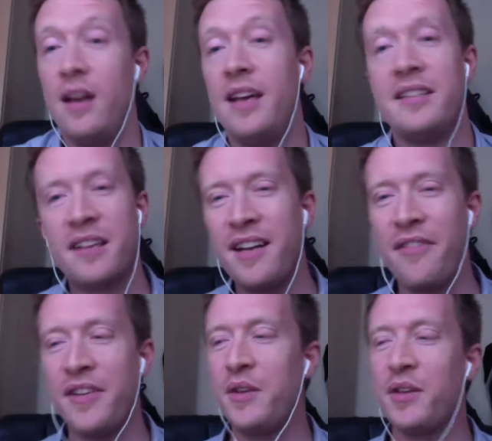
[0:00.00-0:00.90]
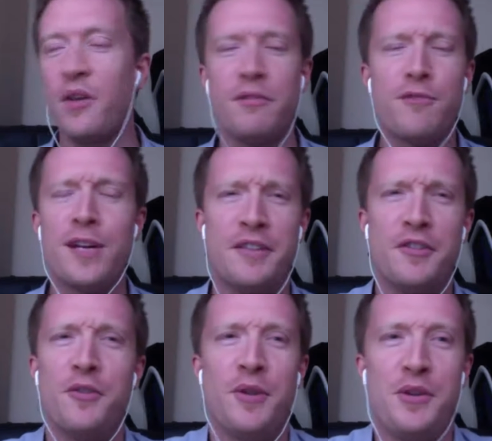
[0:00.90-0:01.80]
It's the kind of thing you can only really
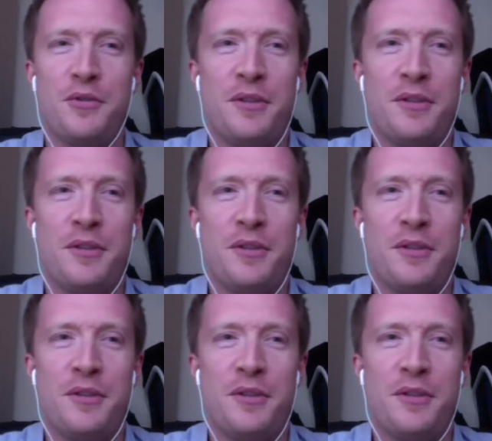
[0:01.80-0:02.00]
do when you're